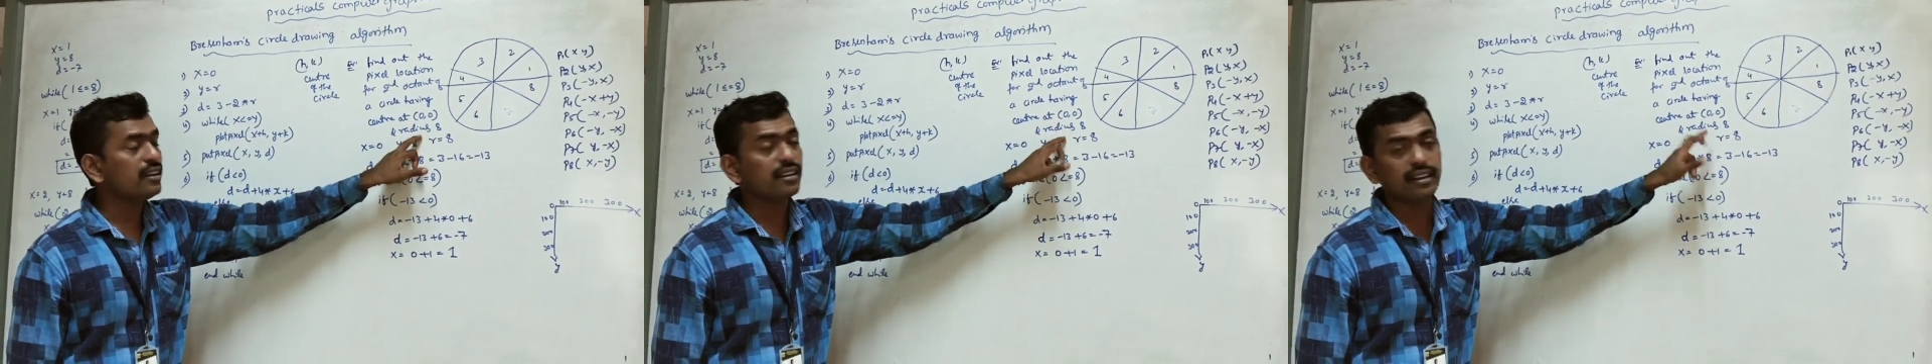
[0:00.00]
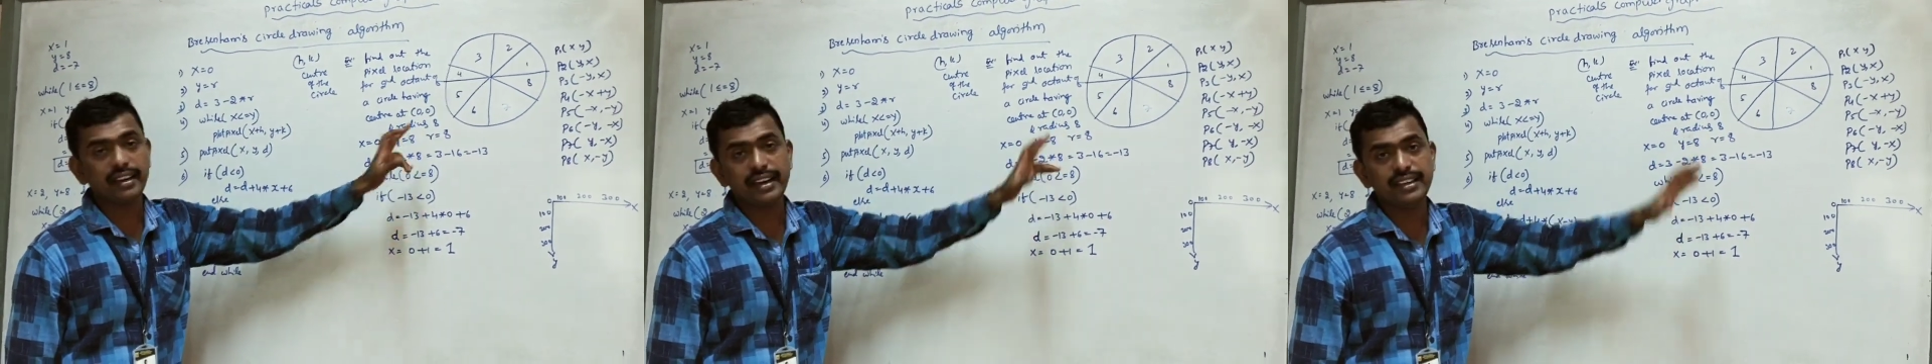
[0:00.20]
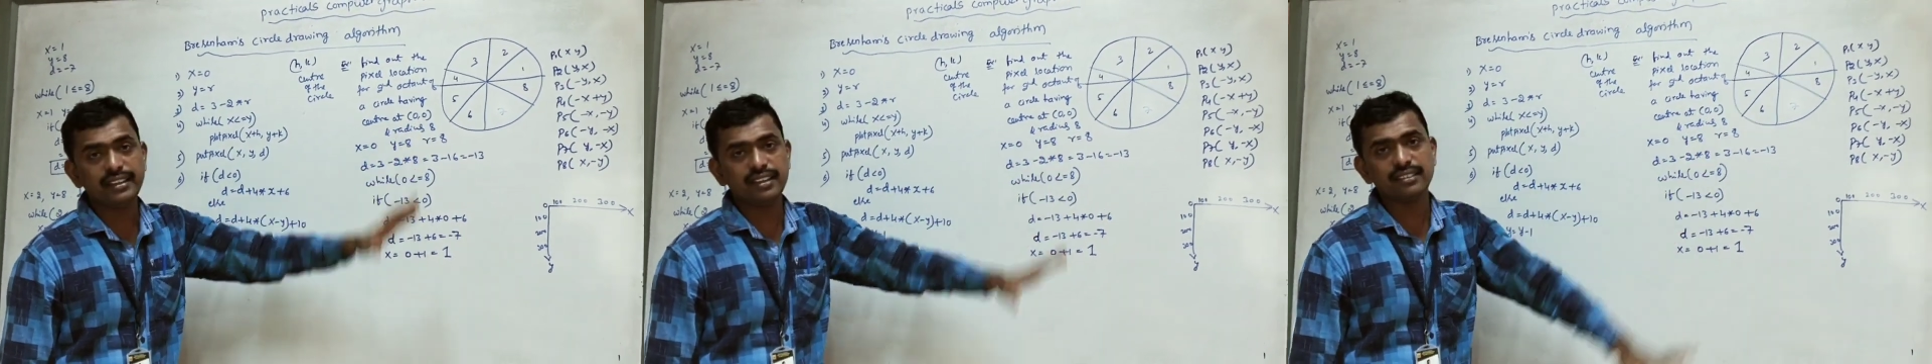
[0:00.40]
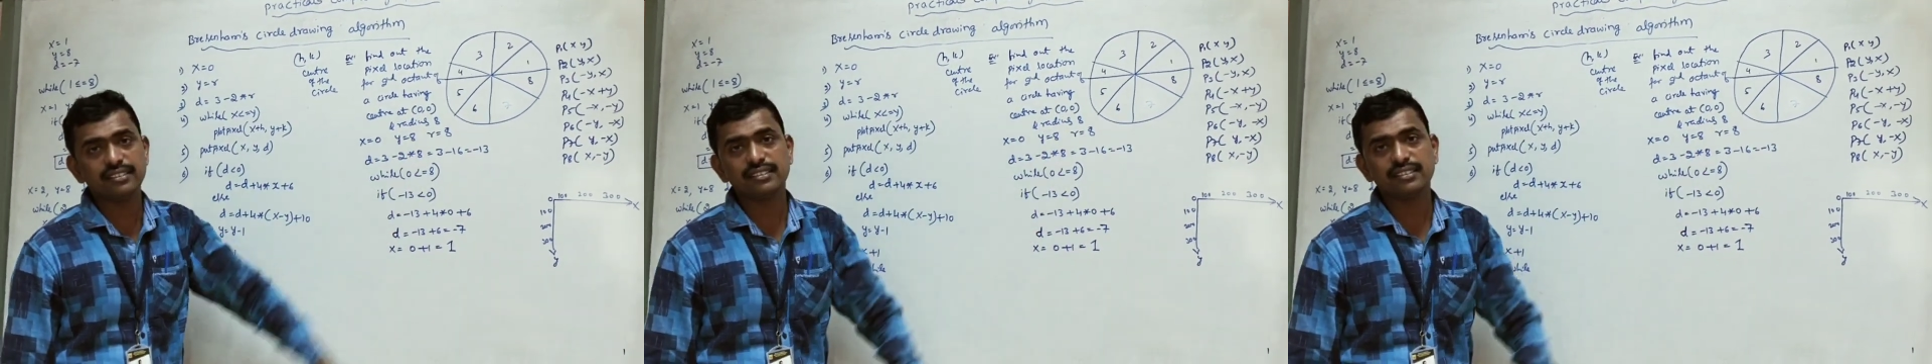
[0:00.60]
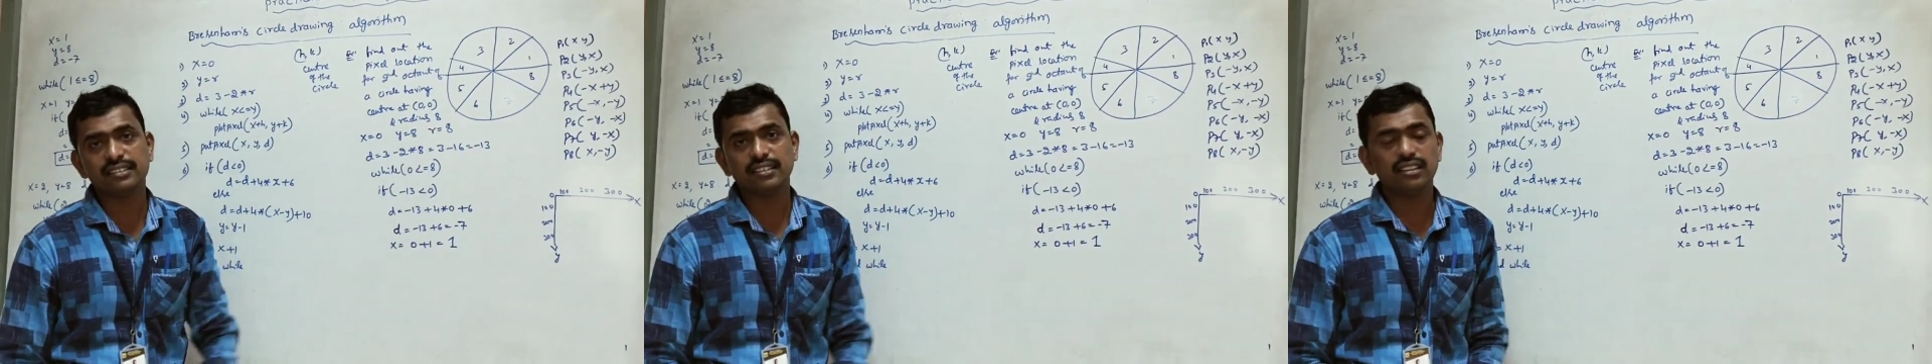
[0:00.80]
radius
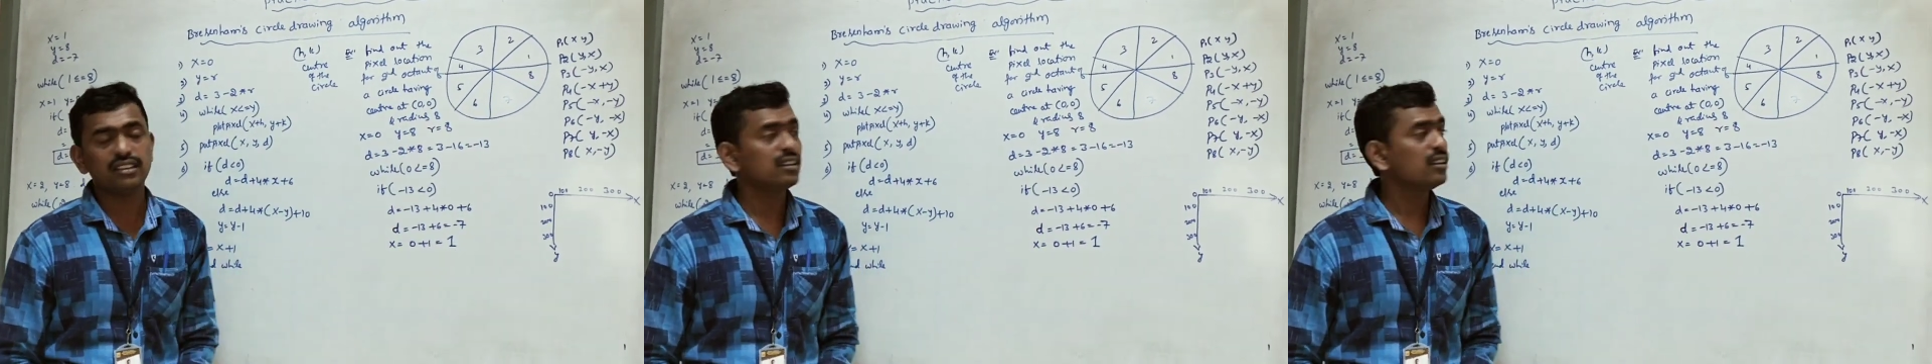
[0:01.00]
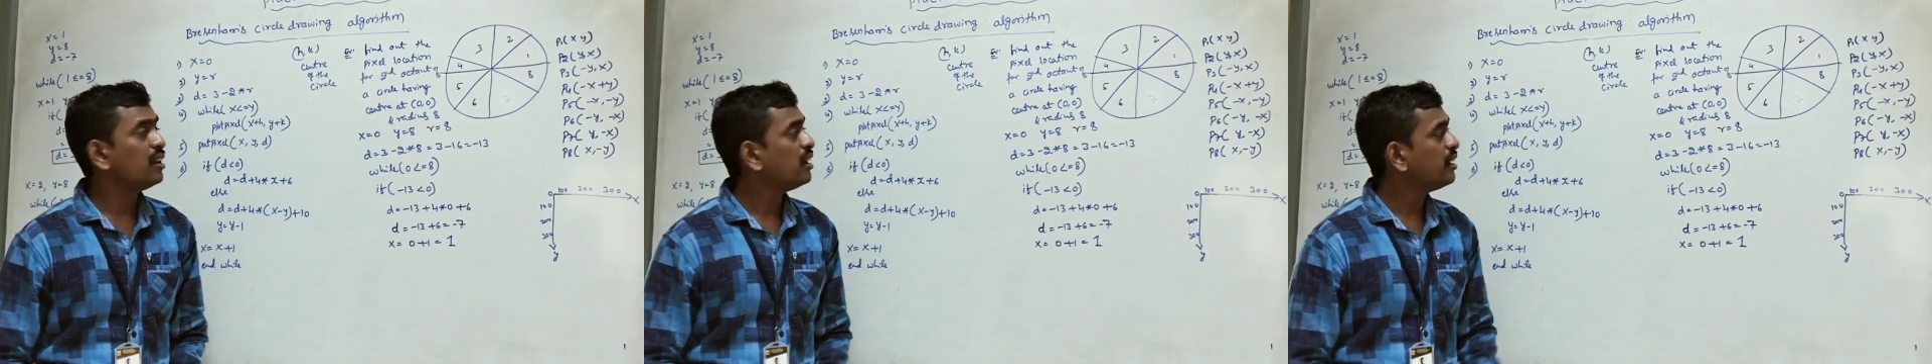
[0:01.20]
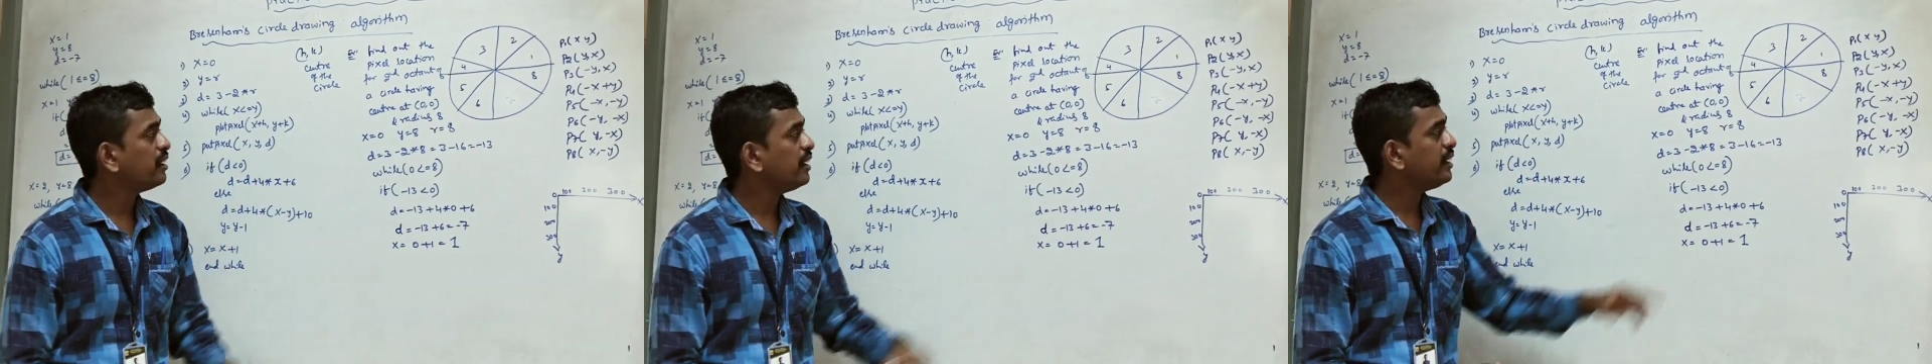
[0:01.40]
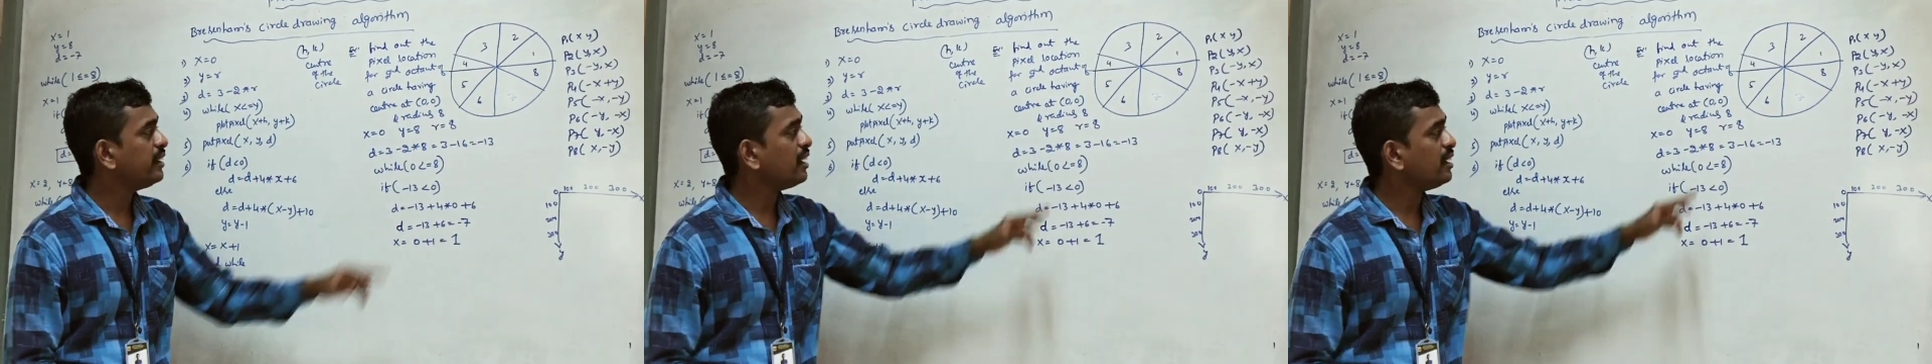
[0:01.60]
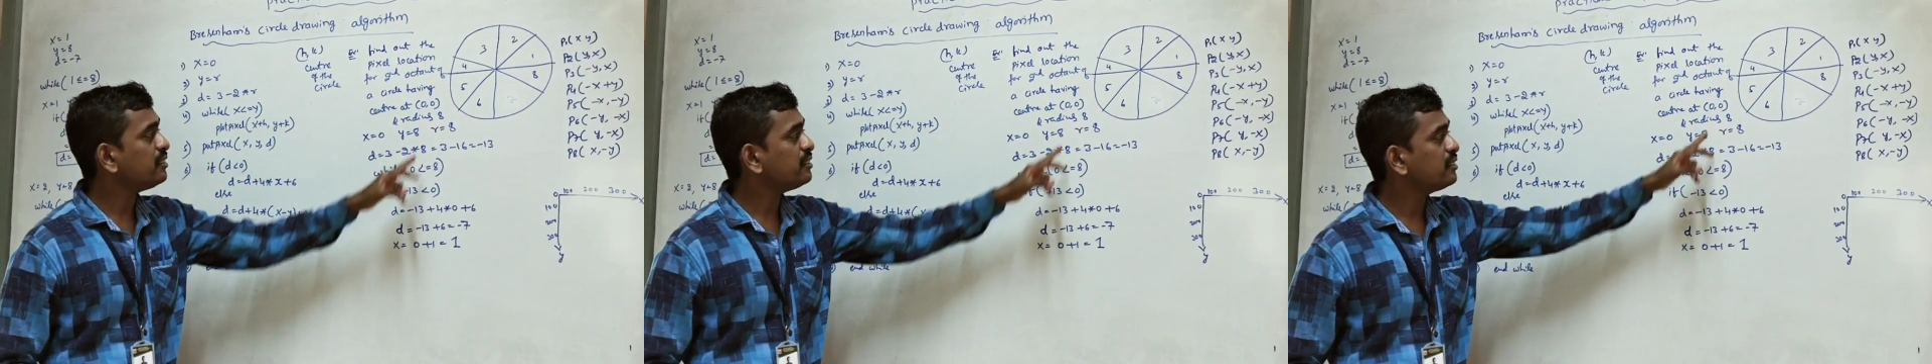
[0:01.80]

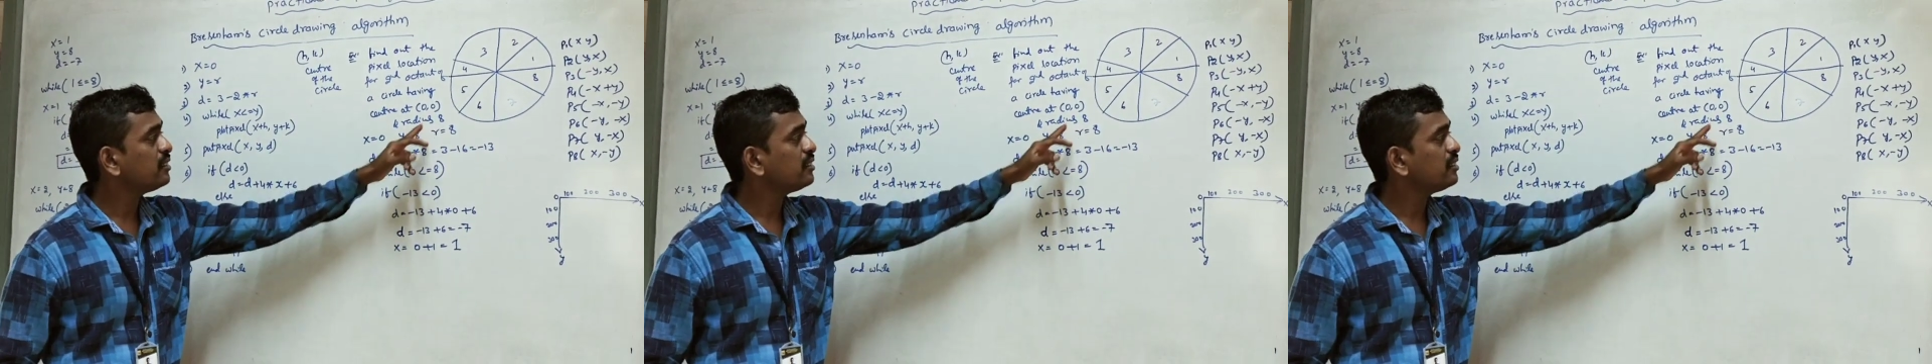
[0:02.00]
8.